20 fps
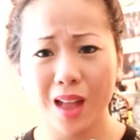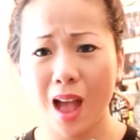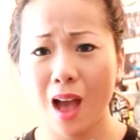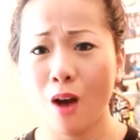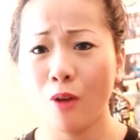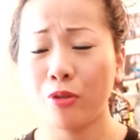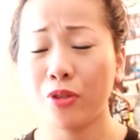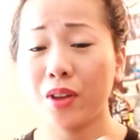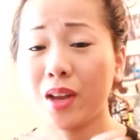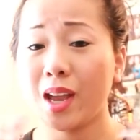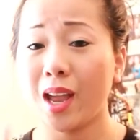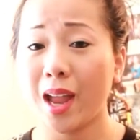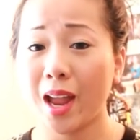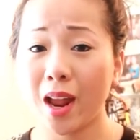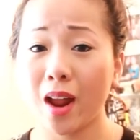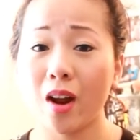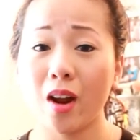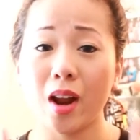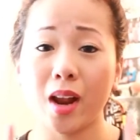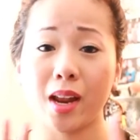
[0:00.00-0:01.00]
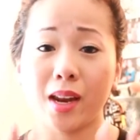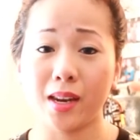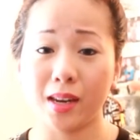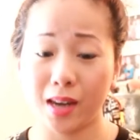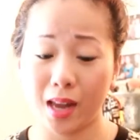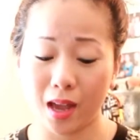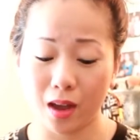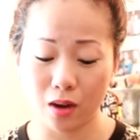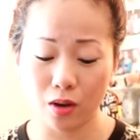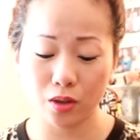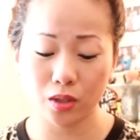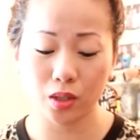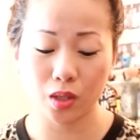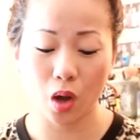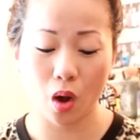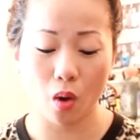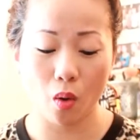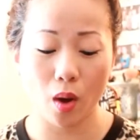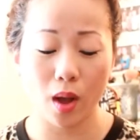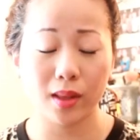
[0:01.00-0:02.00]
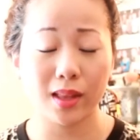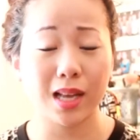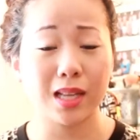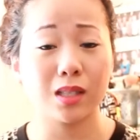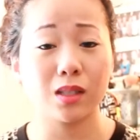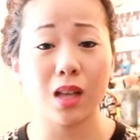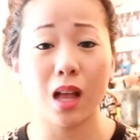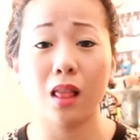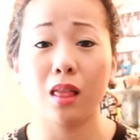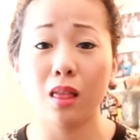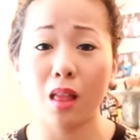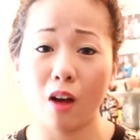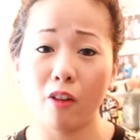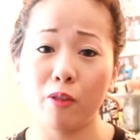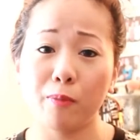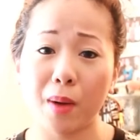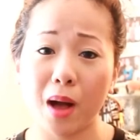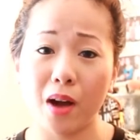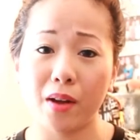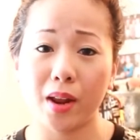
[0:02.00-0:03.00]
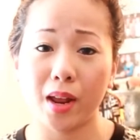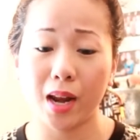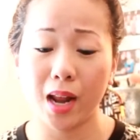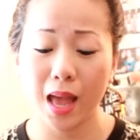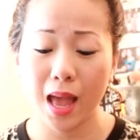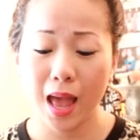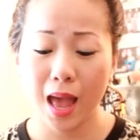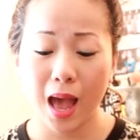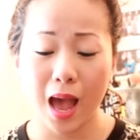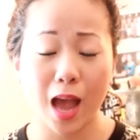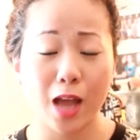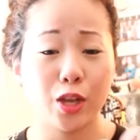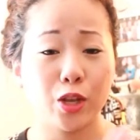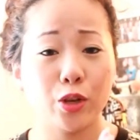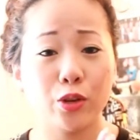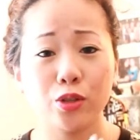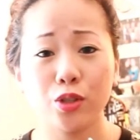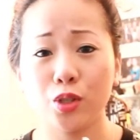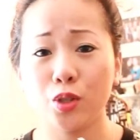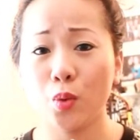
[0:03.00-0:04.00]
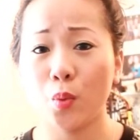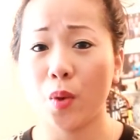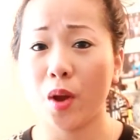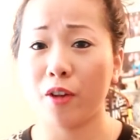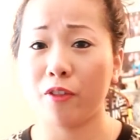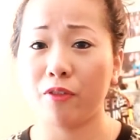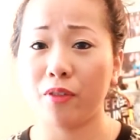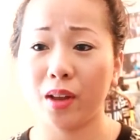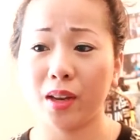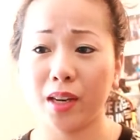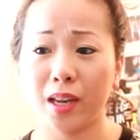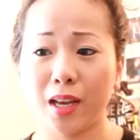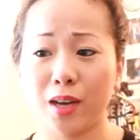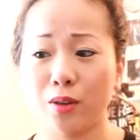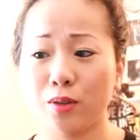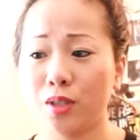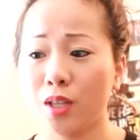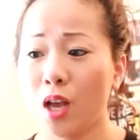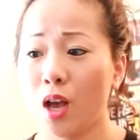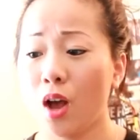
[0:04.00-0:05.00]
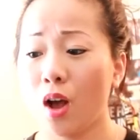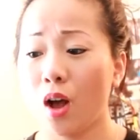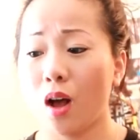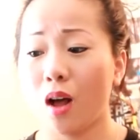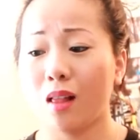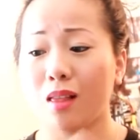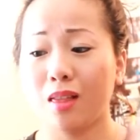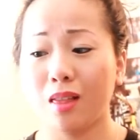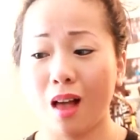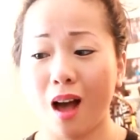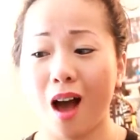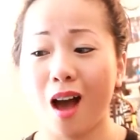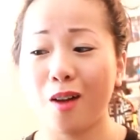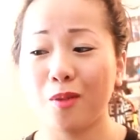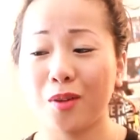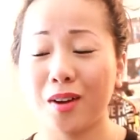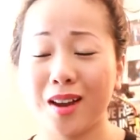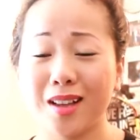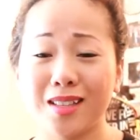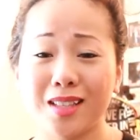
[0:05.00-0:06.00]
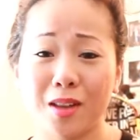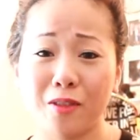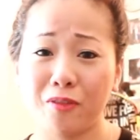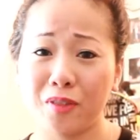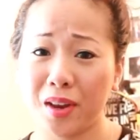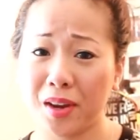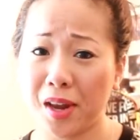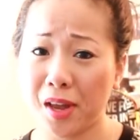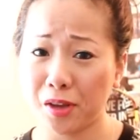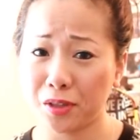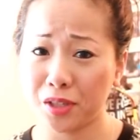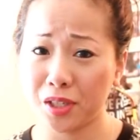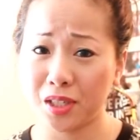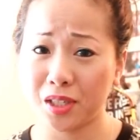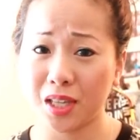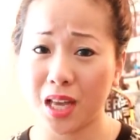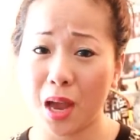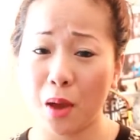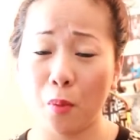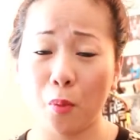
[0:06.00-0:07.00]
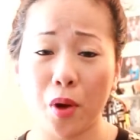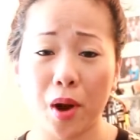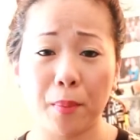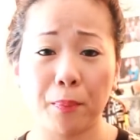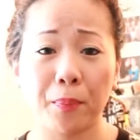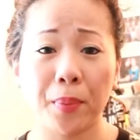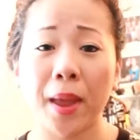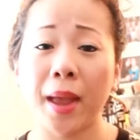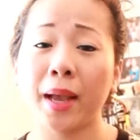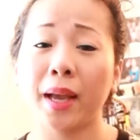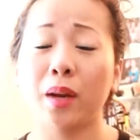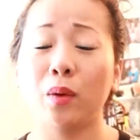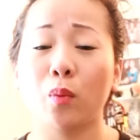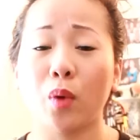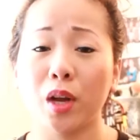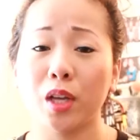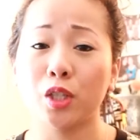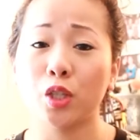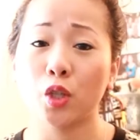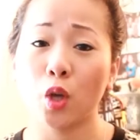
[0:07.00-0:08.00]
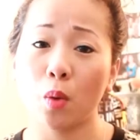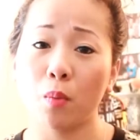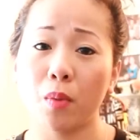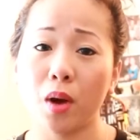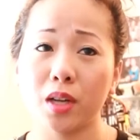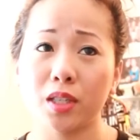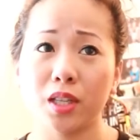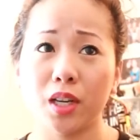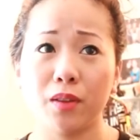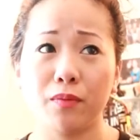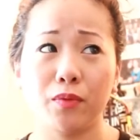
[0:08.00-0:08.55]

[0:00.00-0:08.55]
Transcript: healthy hair and nails, so that's what I love about it. I used to wear fake nails a lot. When I say fake nails, is I wear pink and white so much.